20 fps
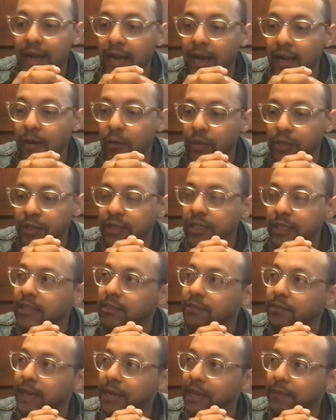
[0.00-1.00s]
which
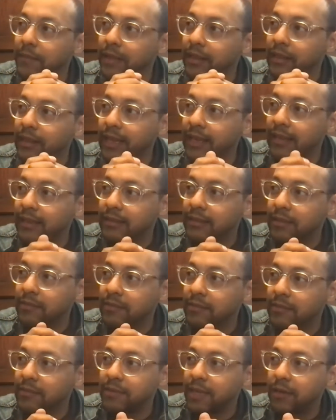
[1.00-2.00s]
just made me think,
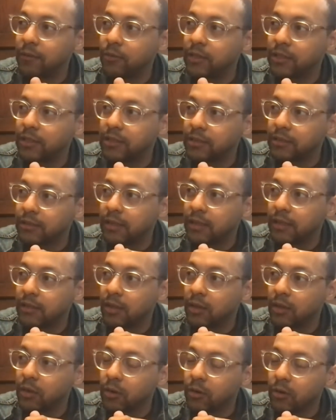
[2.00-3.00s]
sometimes I wish
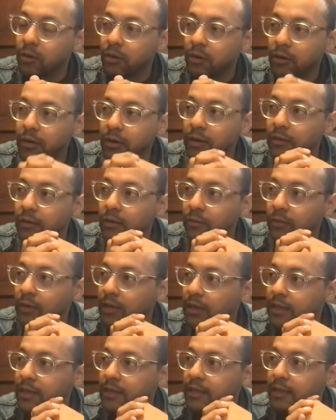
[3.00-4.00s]
the Lord
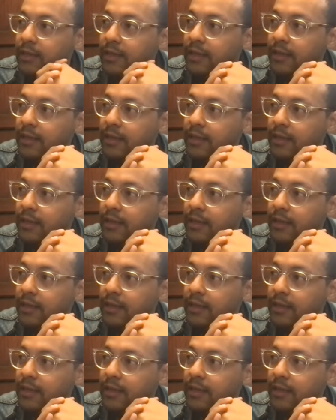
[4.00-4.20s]
would